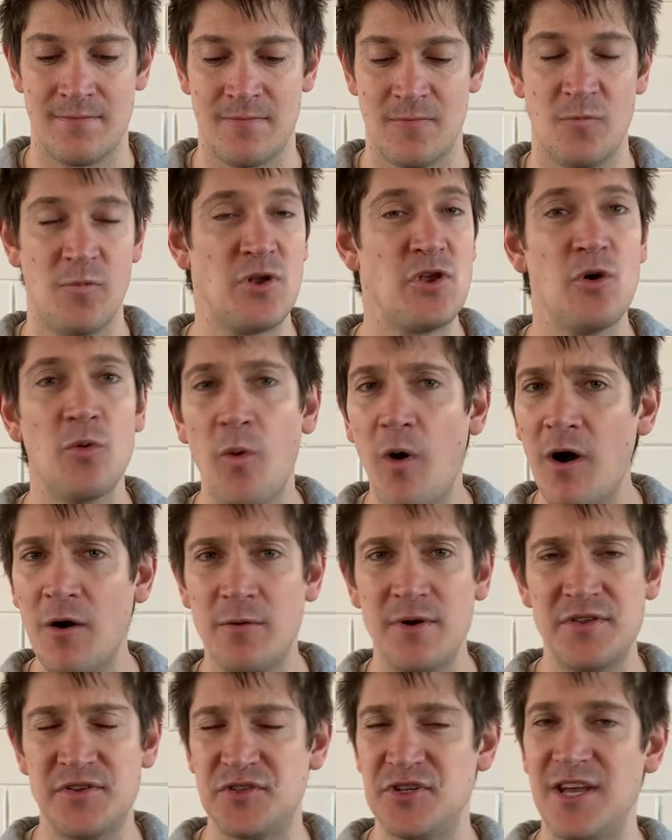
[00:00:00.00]
When you walk
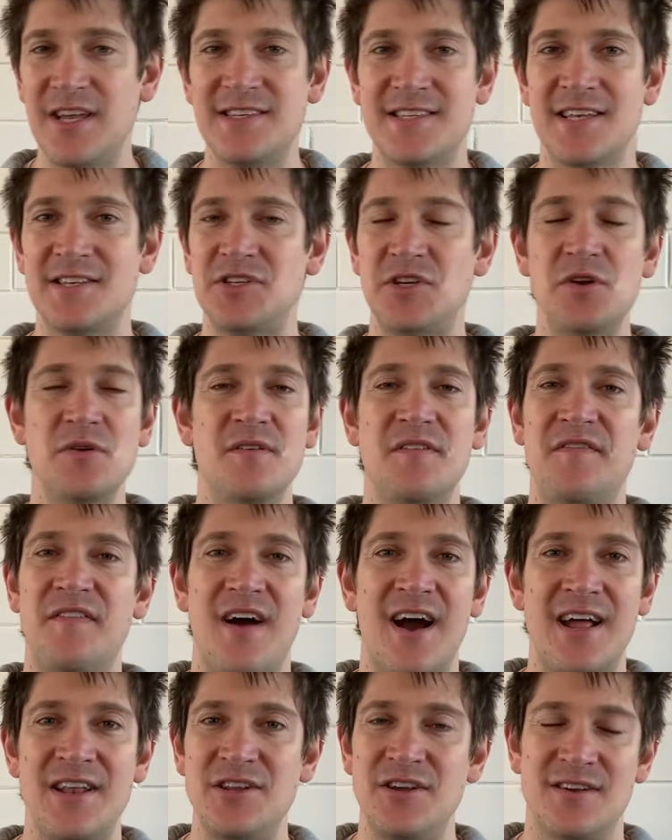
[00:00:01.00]
with Jesus, you'll
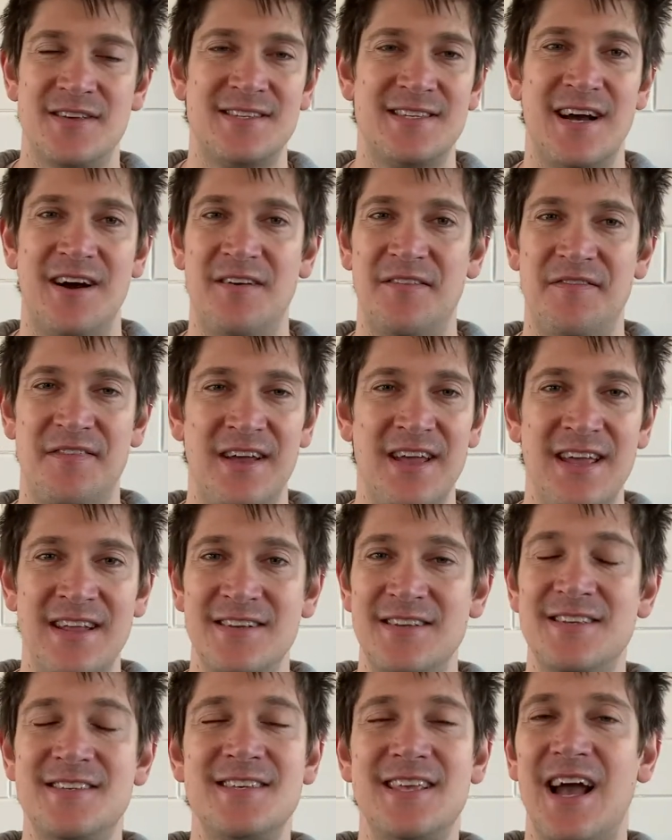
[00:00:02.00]
find yourself
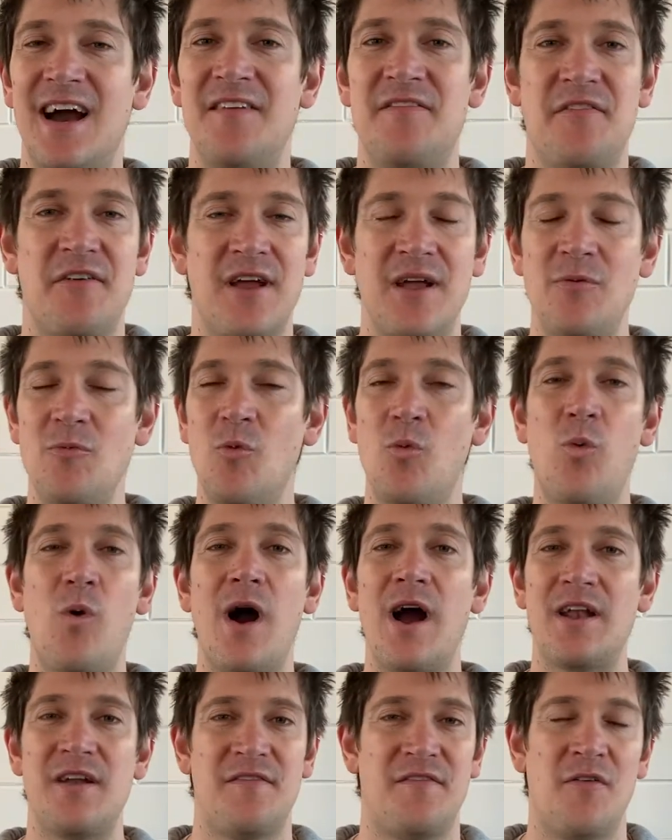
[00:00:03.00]
discovering
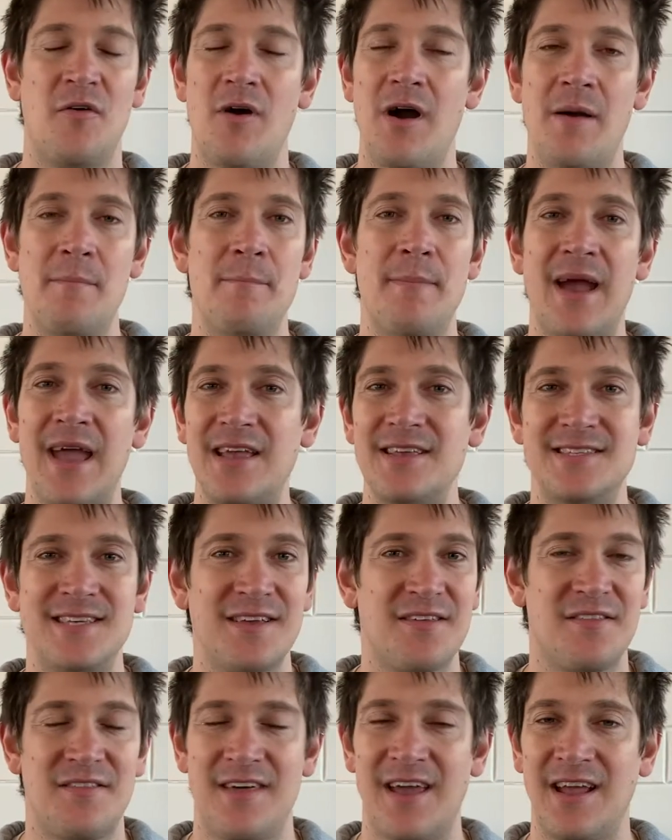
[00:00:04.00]
wonderful,
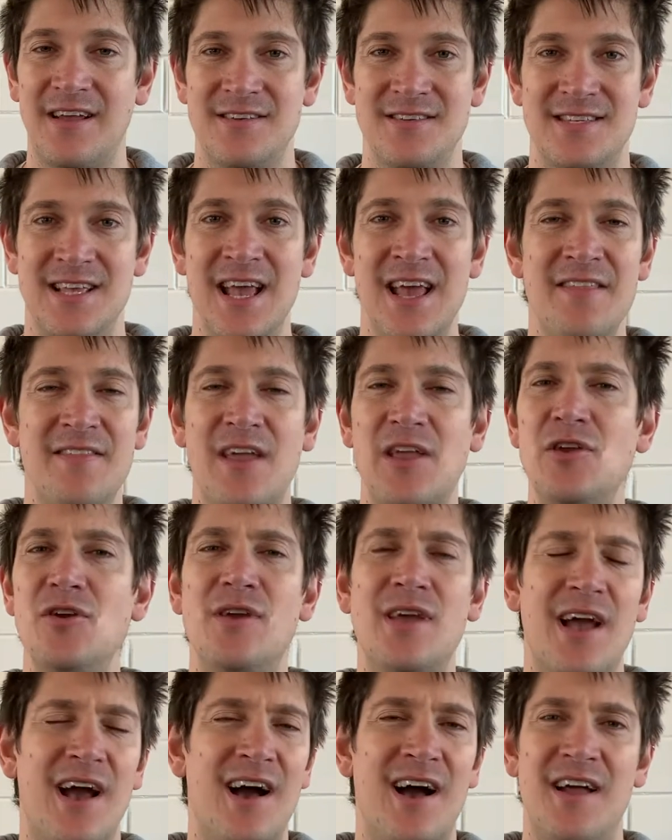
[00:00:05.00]
amazing things that you
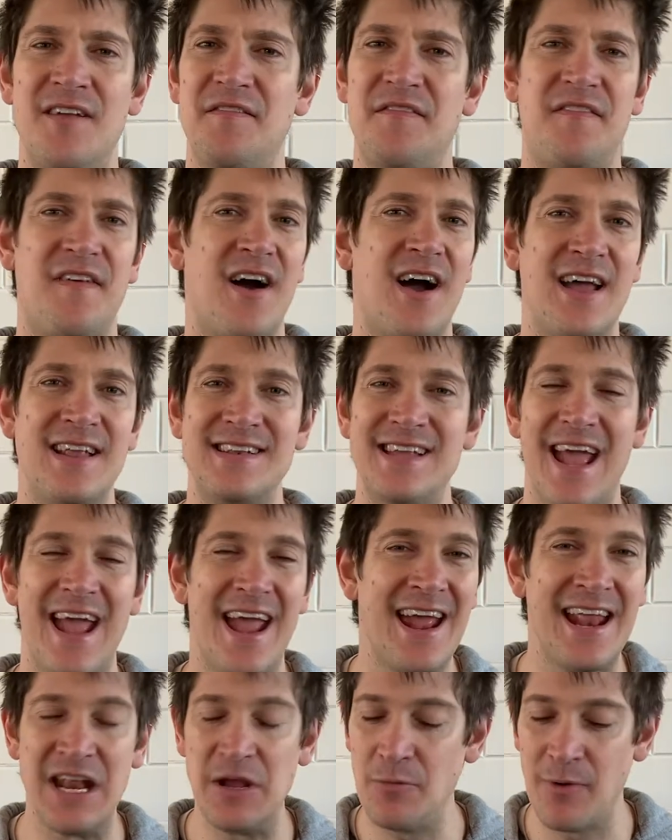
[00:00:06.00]
can't find
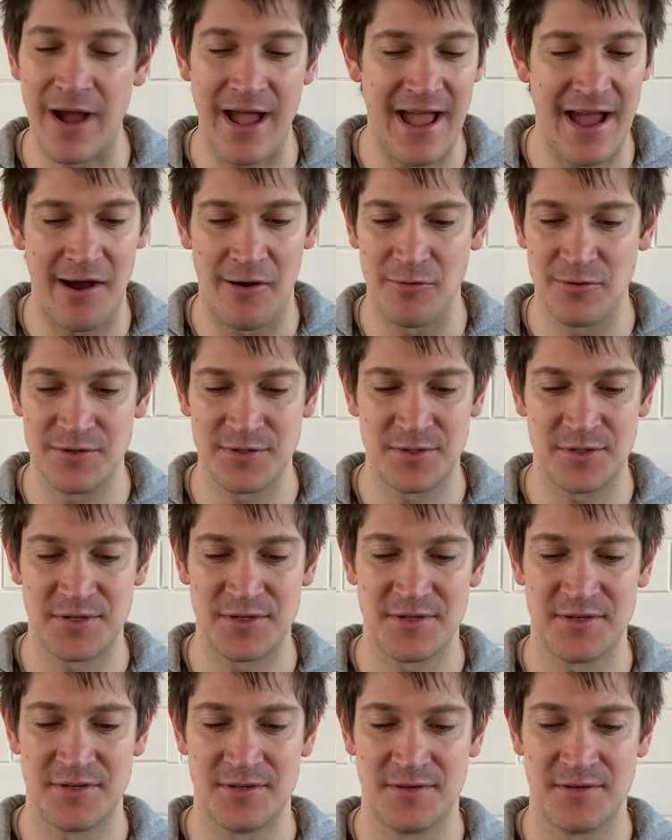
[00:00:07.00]
anywhere else.